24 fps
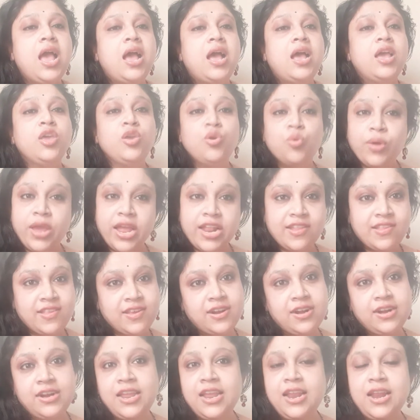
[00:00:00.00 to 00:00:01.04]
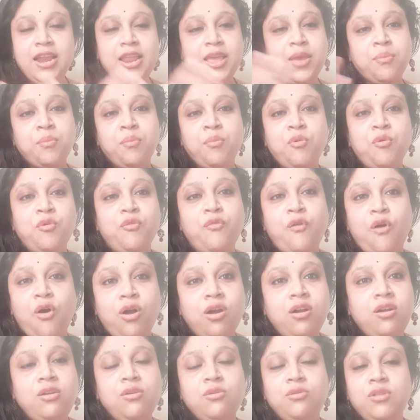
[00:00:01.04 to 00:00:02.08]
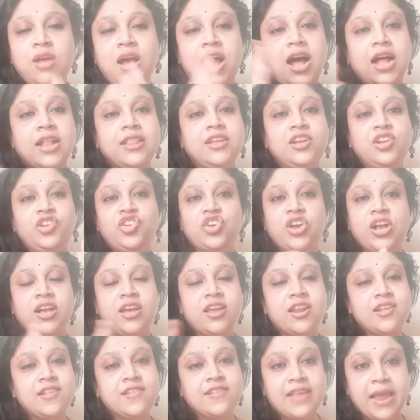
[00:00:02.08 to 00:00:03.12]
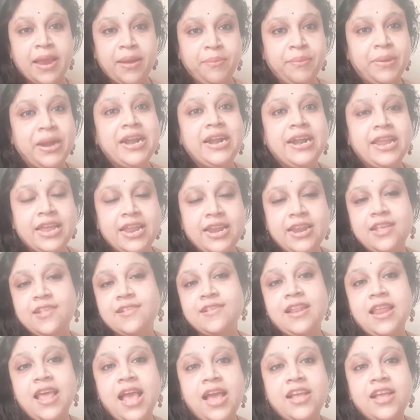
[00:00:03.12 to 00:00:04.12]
You can certainly move on to the other chakras simultaneously.